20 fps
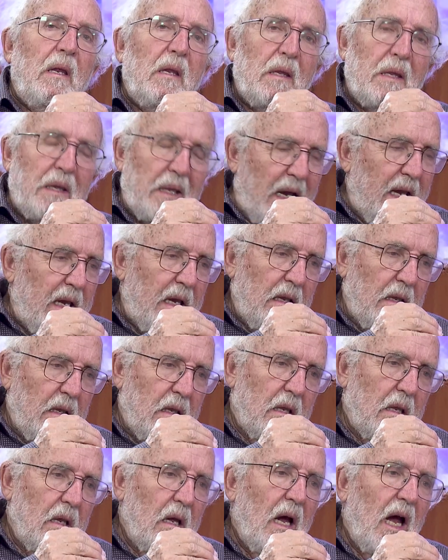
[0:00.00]

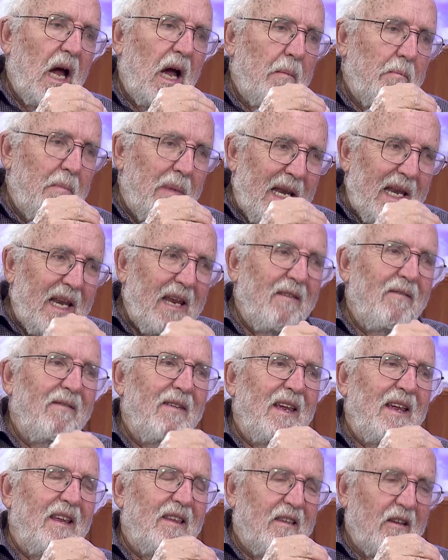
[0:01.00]
science, I believe
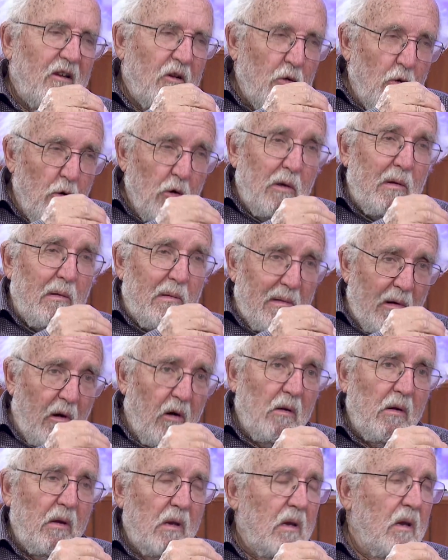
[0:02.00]
it's a good
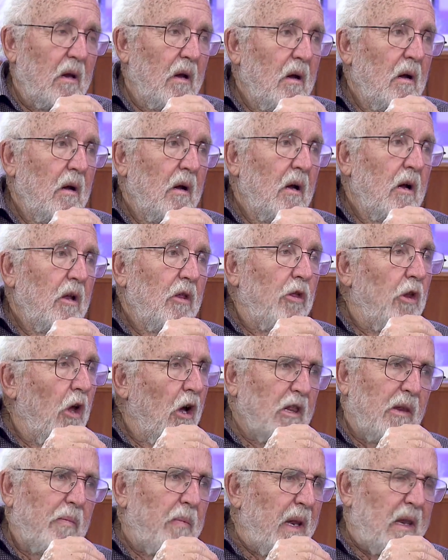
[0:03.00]
choice.
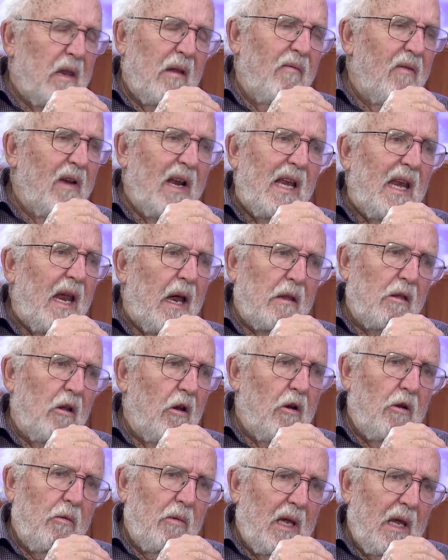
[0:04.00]
Not specifically
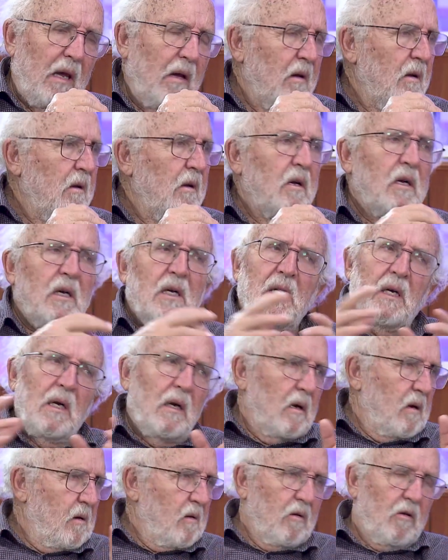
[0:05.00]
astronomy.
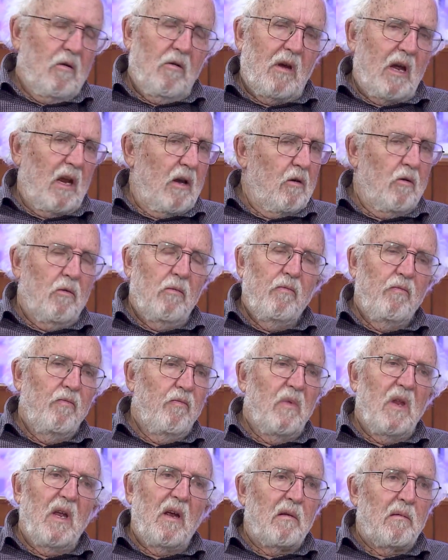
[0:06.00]
You can do
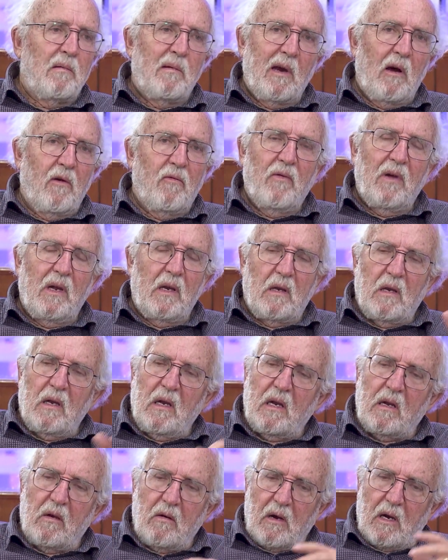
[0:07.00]

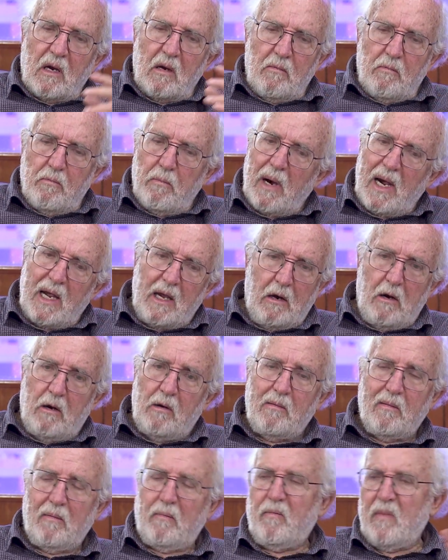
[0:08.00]
geophysics, you can
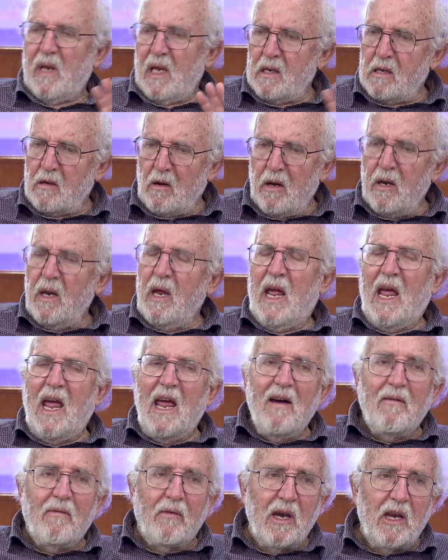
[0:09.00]
biology, so
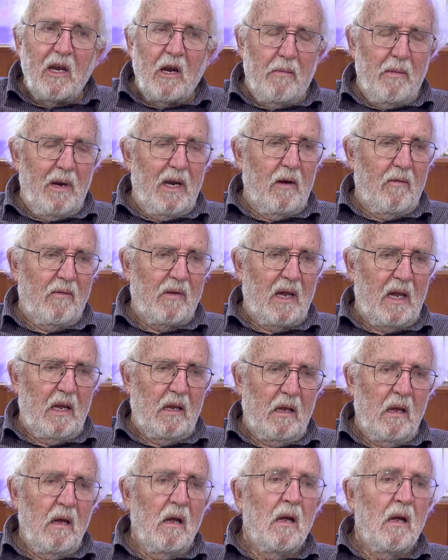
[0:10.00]
every domain of science.